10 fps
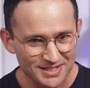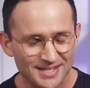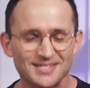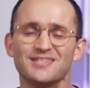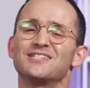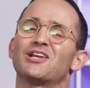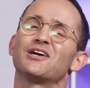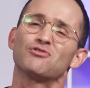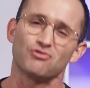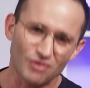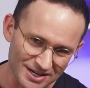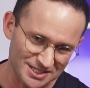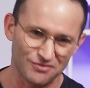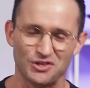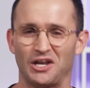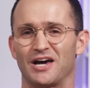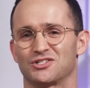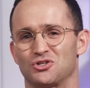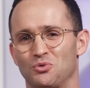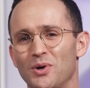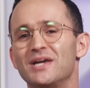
been testing these like crazy for the last two